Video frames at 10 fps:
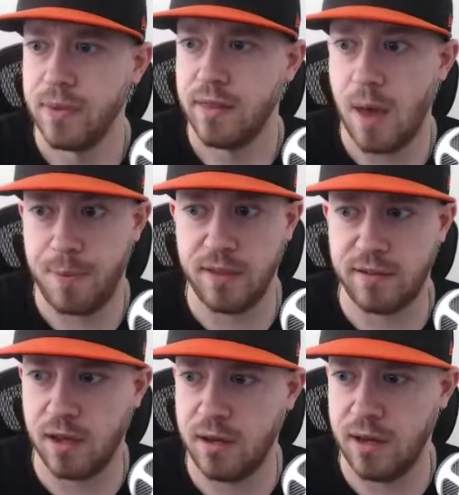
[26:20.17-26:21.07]
That being
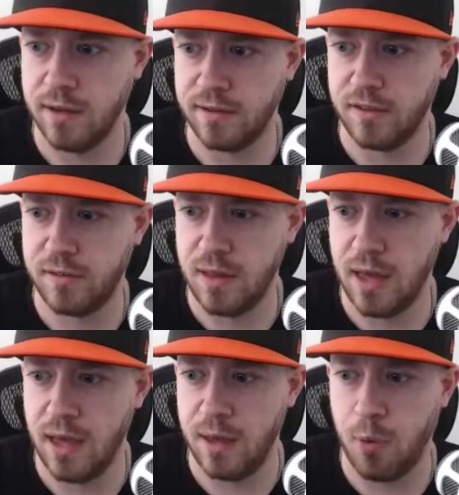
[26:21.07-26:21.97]
said, it is
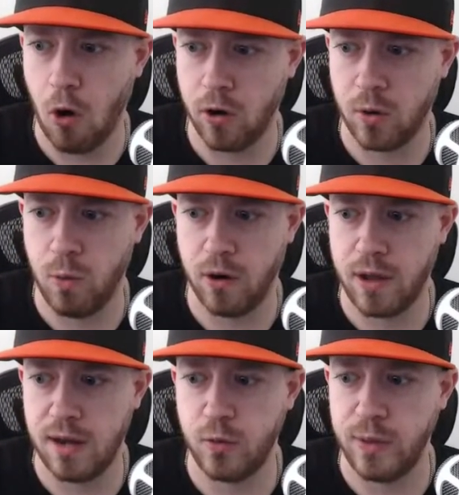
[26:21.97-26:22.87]
a park where
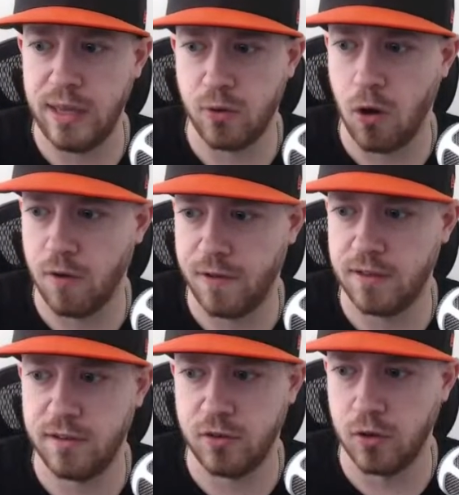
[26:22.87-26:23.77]
getting to either
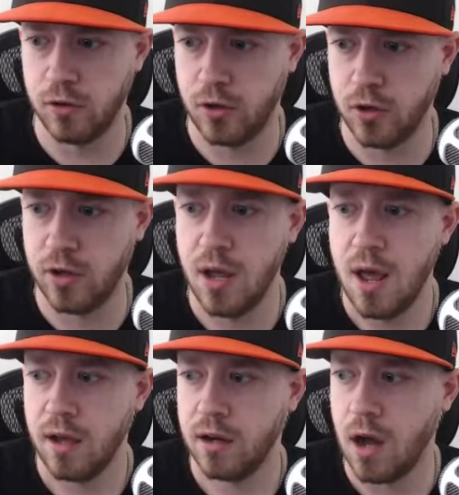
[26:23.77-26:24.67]
offense is going to look good.
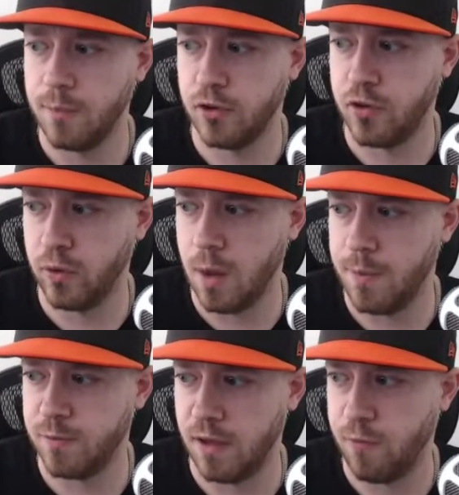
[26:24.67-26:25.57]
Cubs are showing up
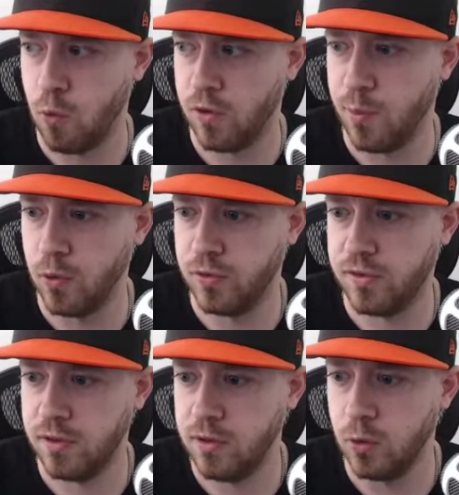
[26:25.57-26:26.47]
as my fourth
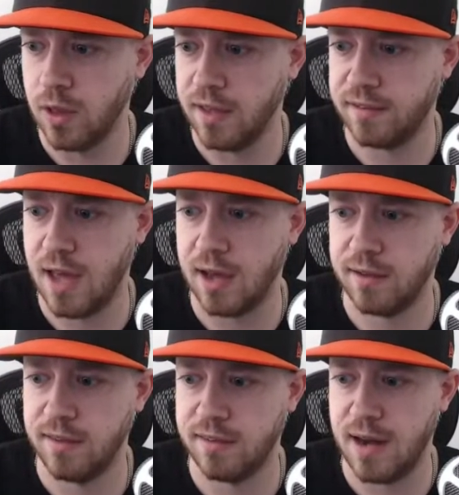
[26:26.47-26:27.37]
most utilized stack.
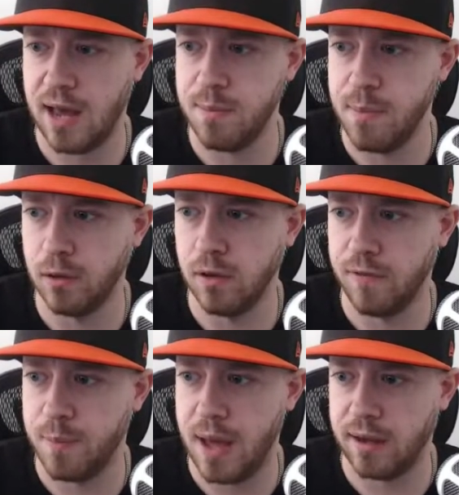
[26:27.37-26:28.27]
Cincinnati, middle of
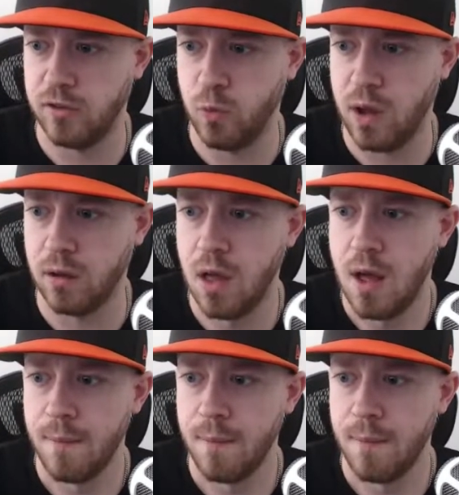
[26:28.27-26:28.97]
the pack as well.